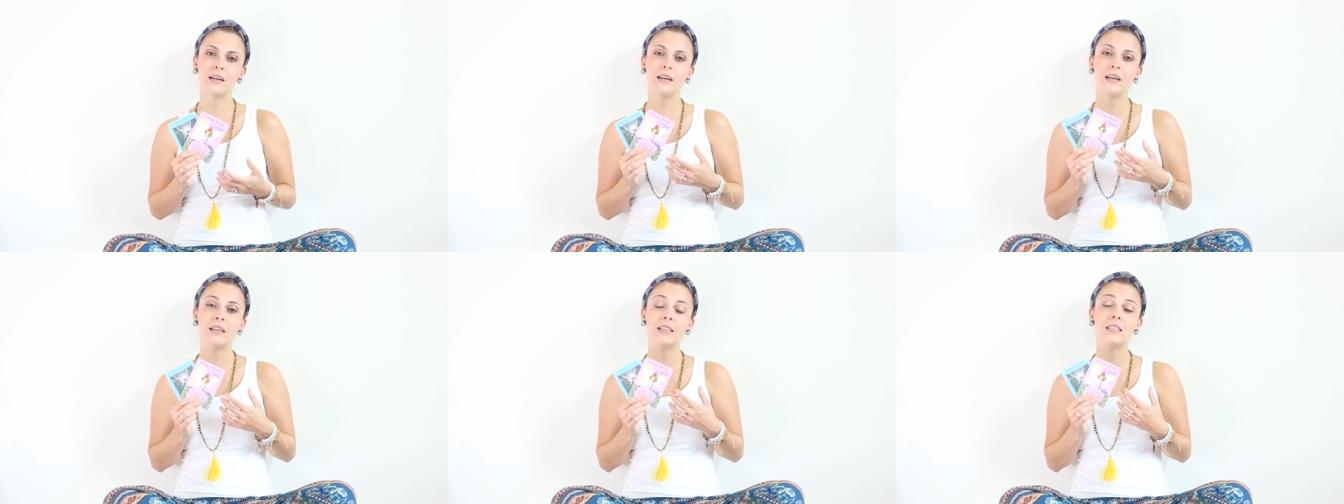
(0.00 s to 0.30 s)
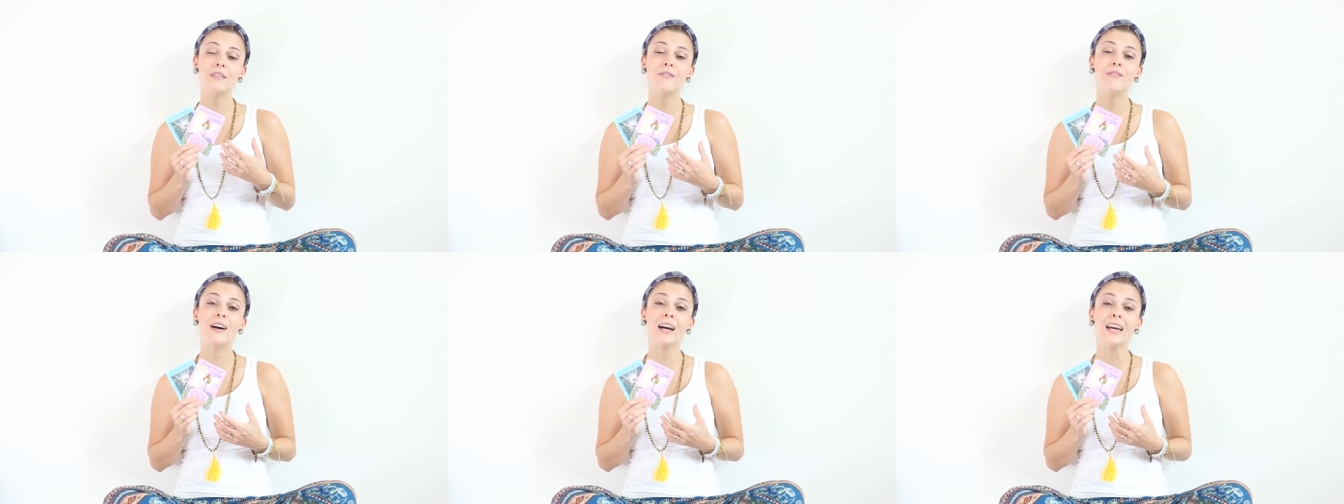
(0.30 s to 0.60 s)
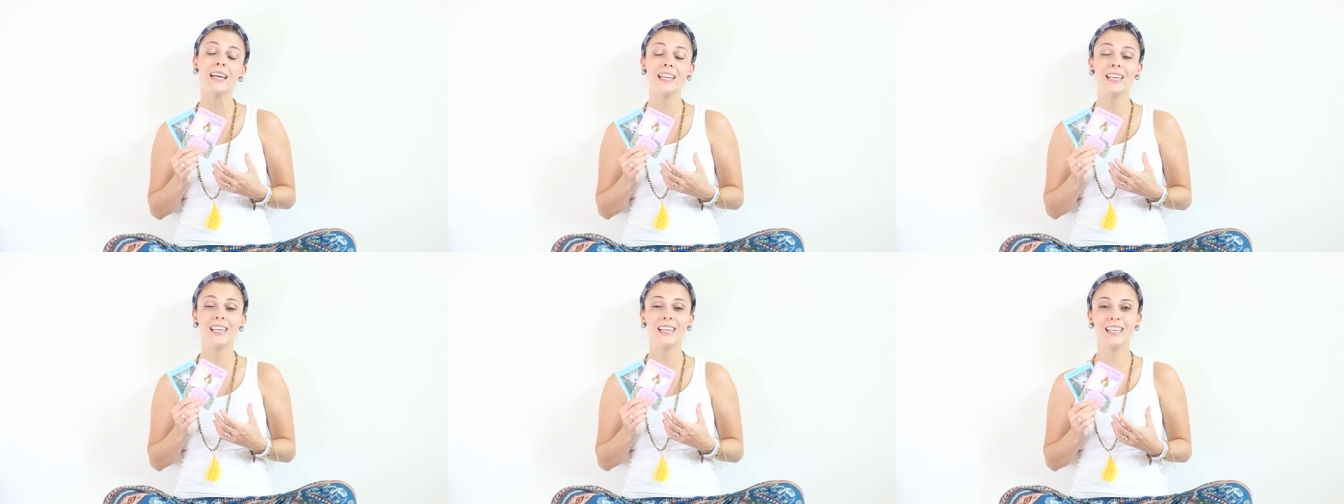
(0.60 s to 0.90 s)
and
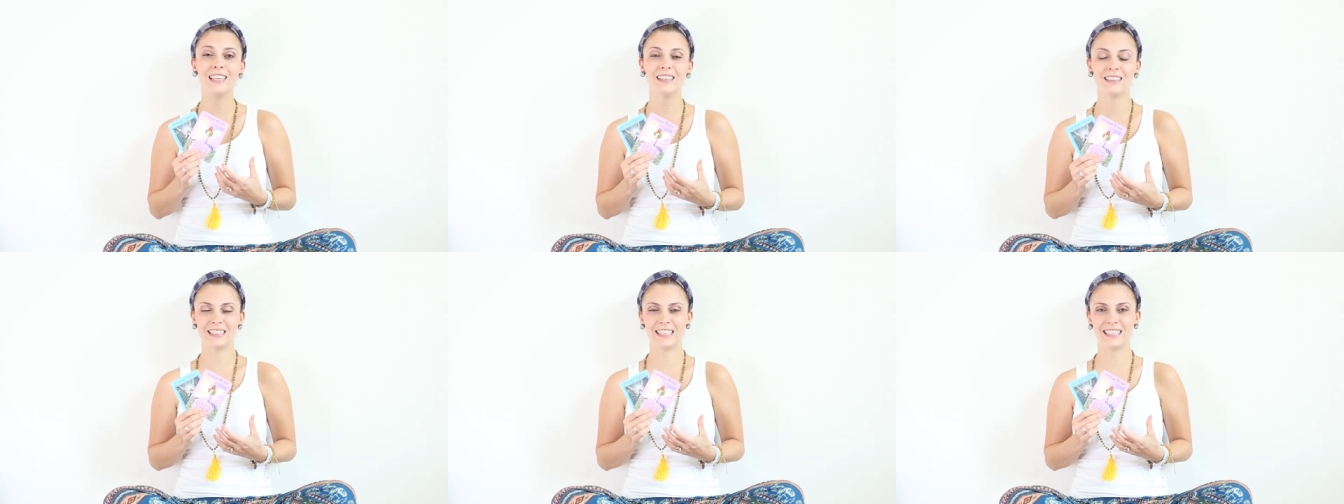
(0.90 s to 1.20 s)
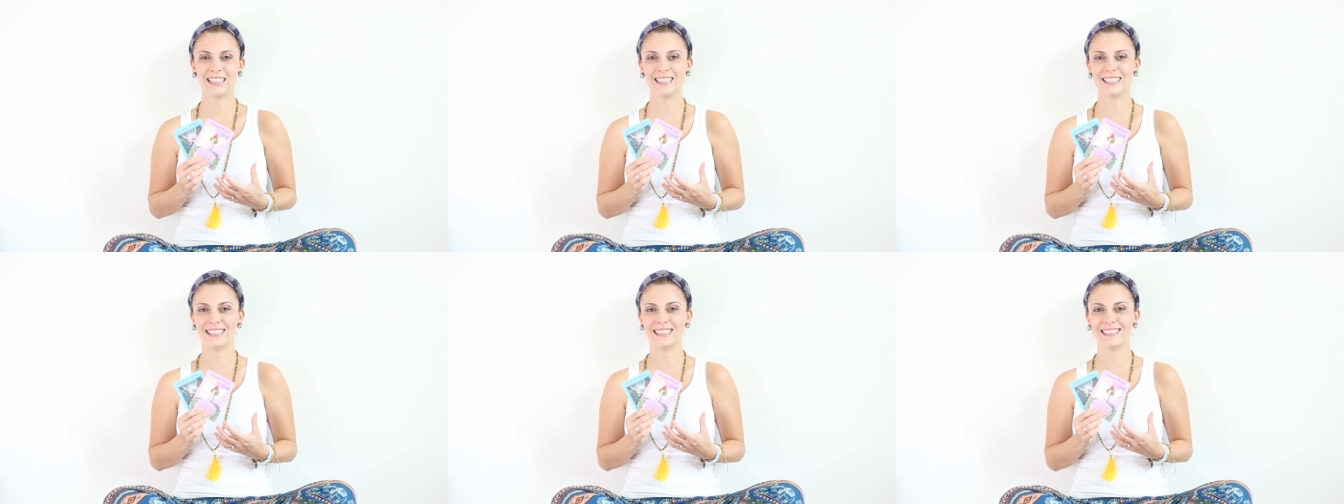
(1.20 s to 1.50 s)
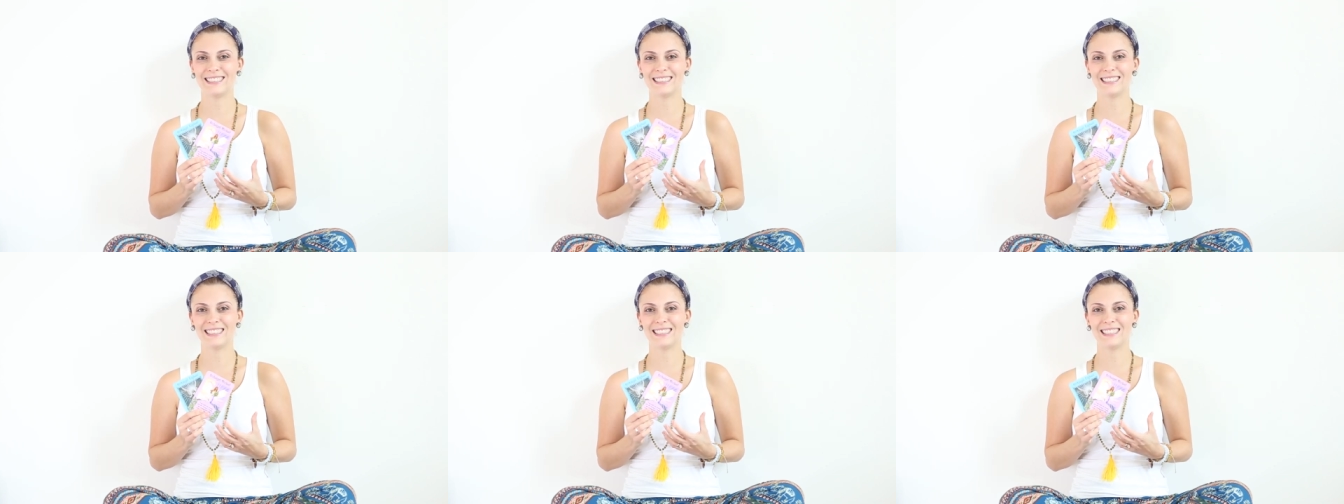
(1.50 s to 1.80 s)
divine healing.
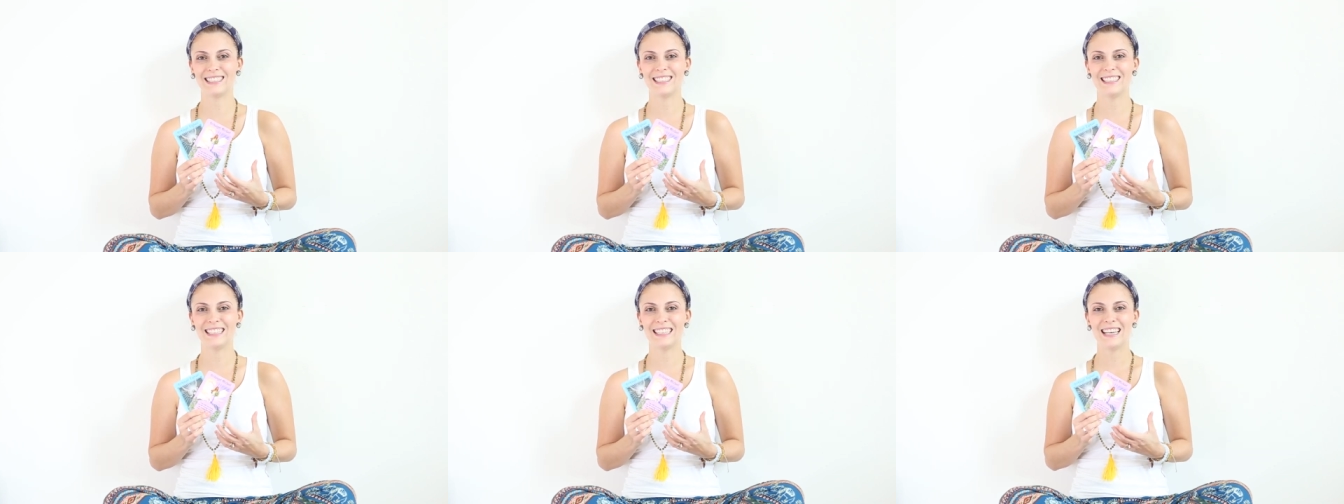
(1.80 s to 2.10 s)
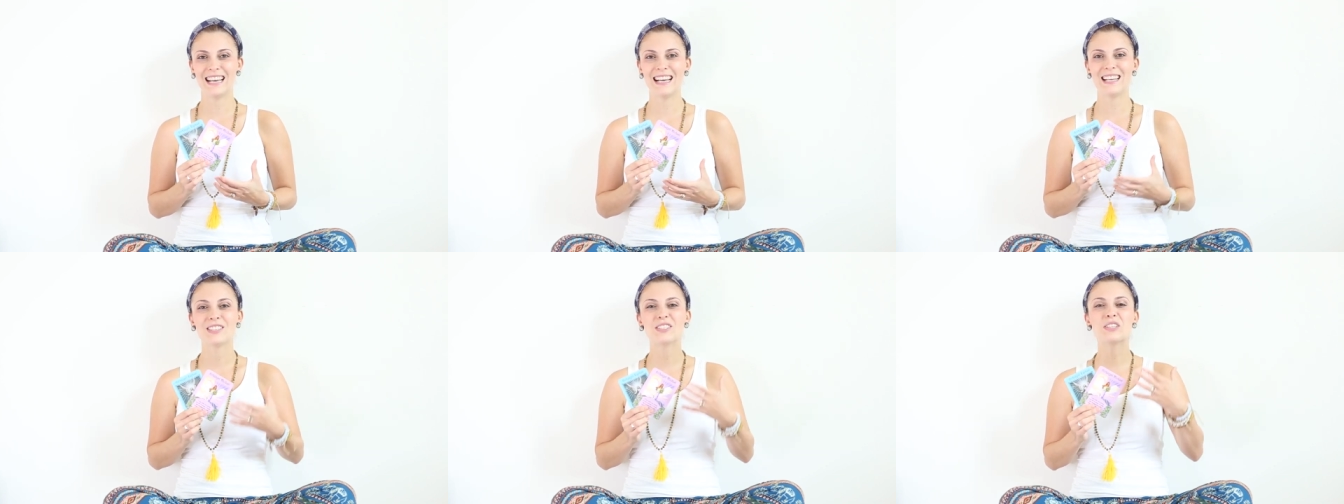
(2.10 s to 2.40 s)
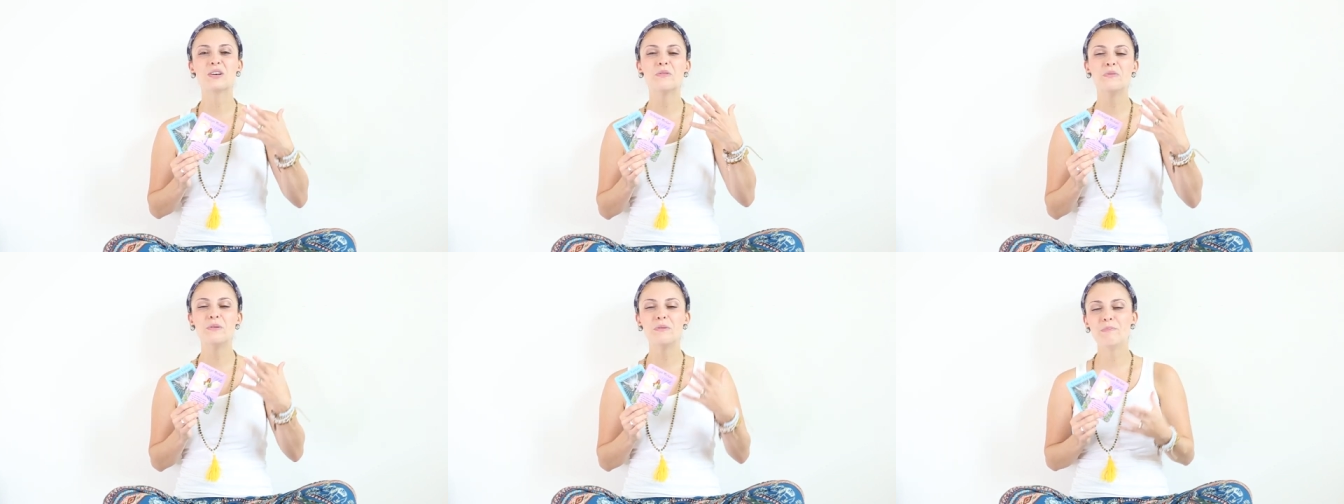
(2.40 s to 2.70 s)

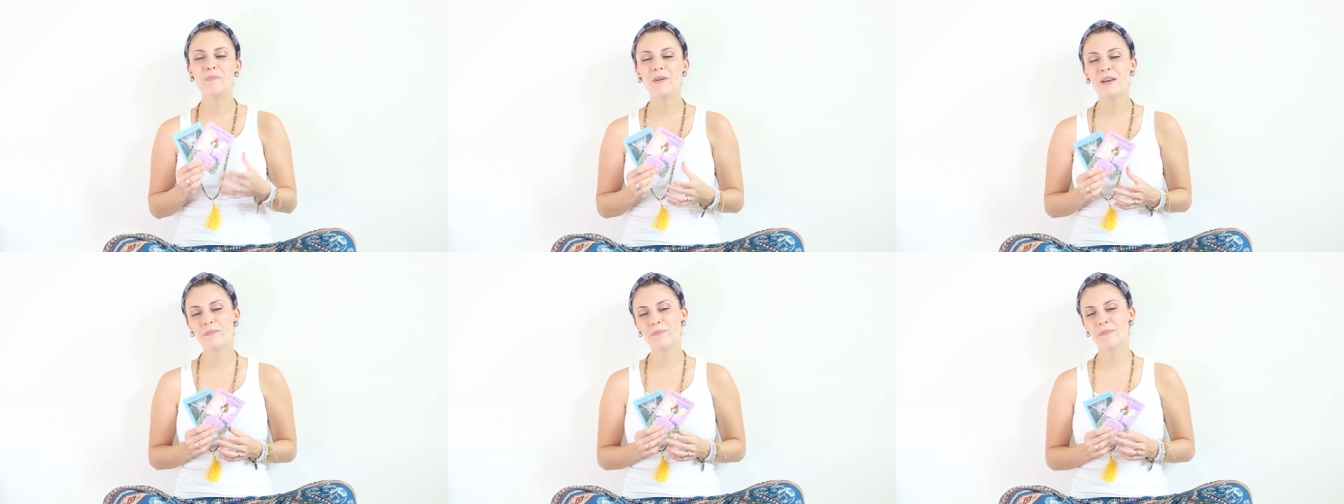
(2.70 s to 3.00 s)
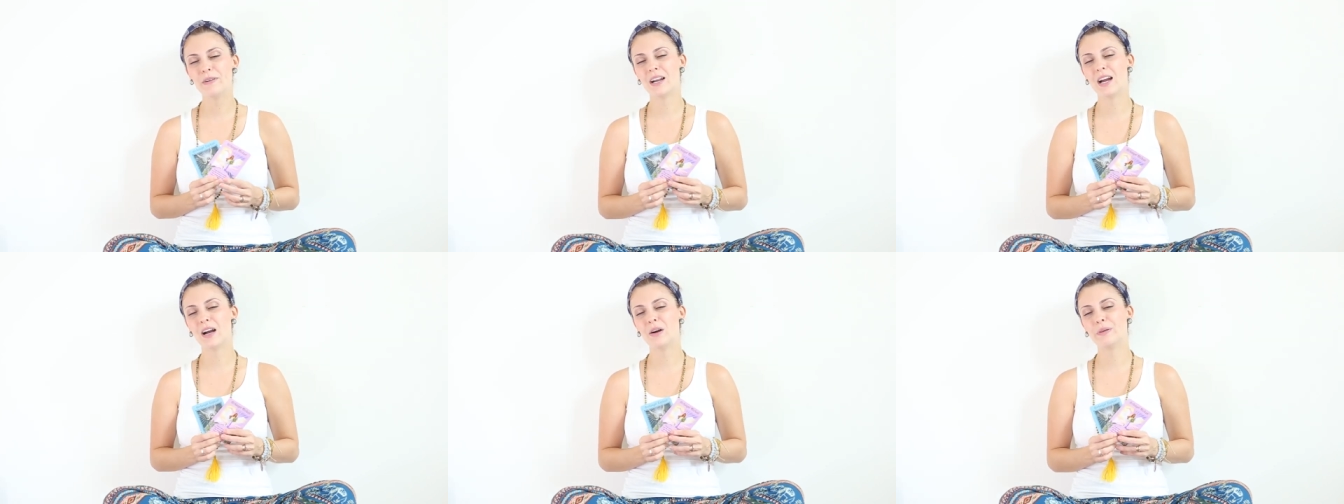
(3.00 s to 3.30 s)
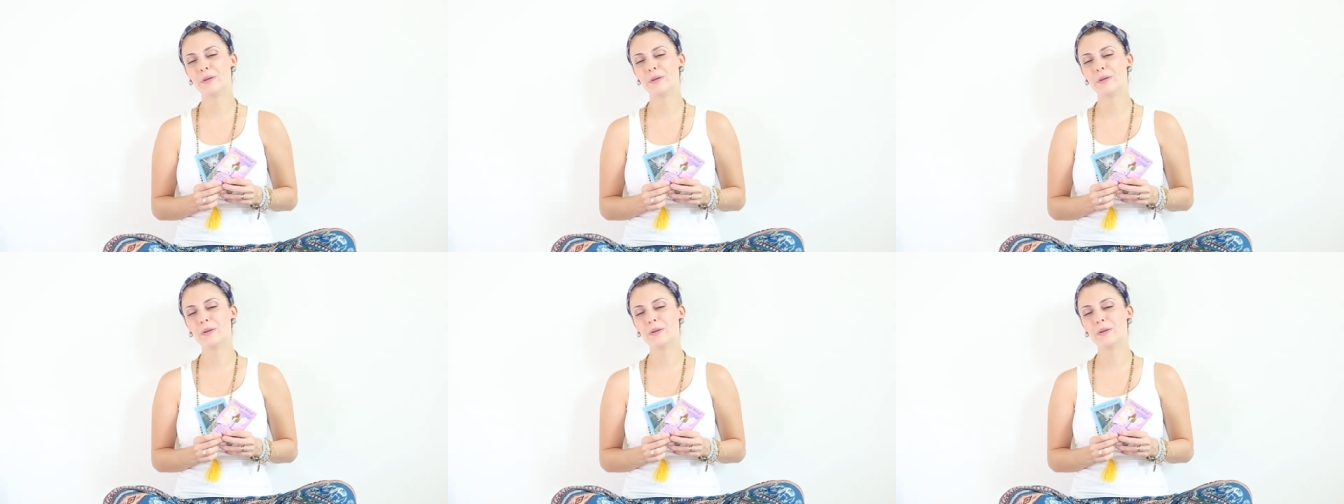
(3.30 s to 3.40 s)
So remember how